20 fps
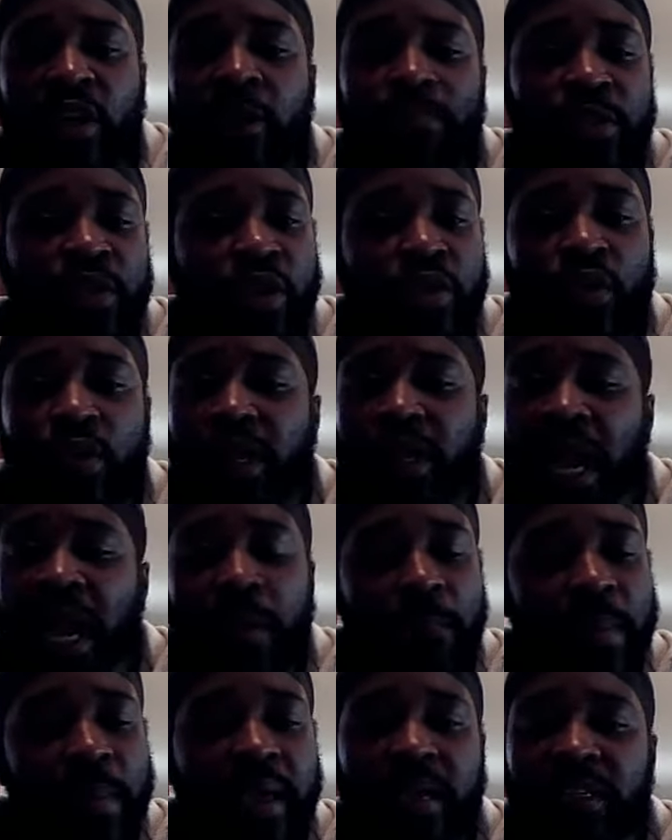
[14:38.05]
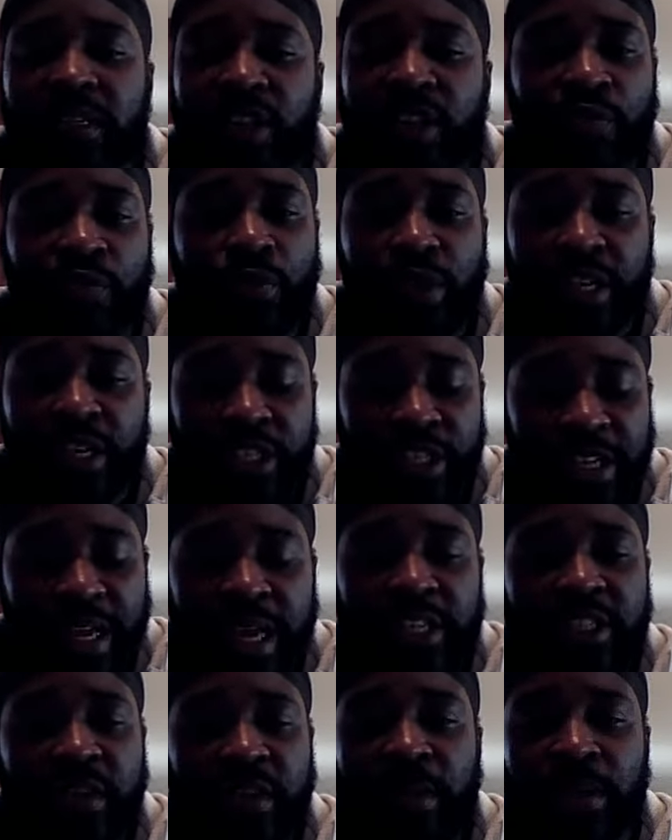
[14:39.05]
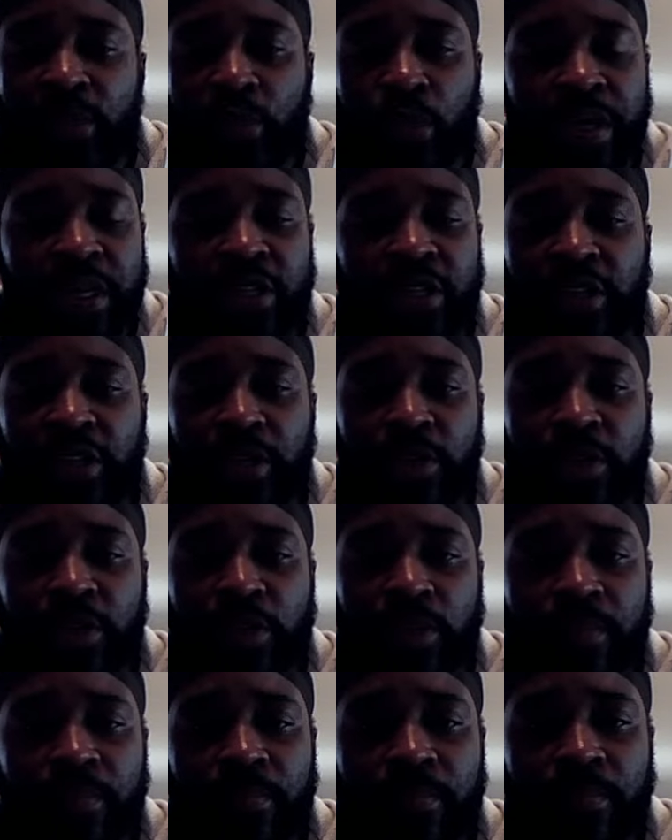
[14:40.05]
So you can't make a differentiation between the two.